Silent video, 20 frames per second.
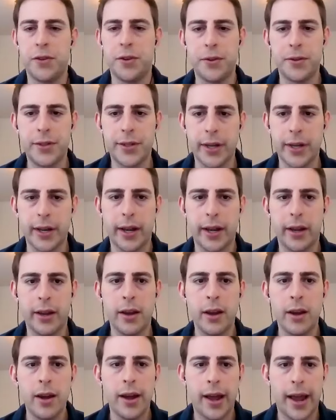to a new
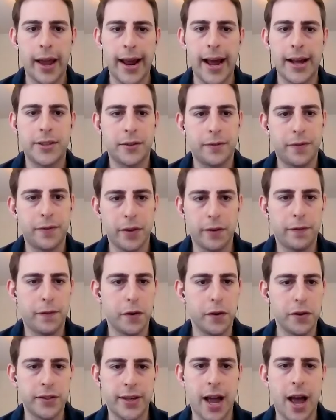city, and had to, for the
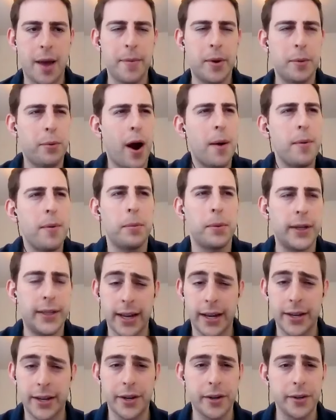first time in probably
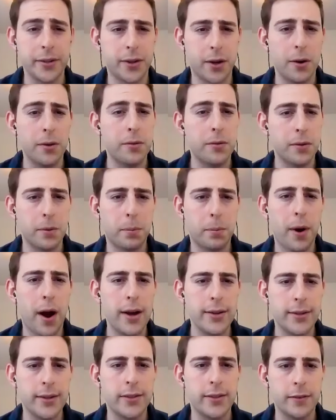10 years, go through the
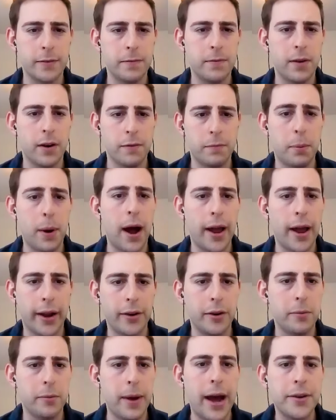process of, of
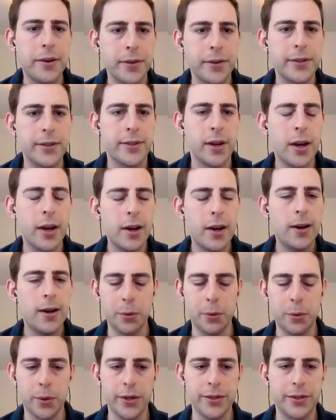buying a new mattress.
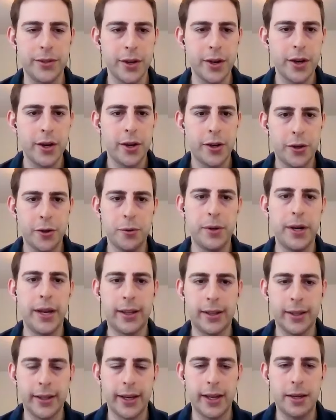It was
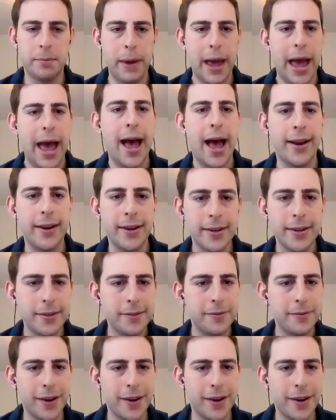uniquely bad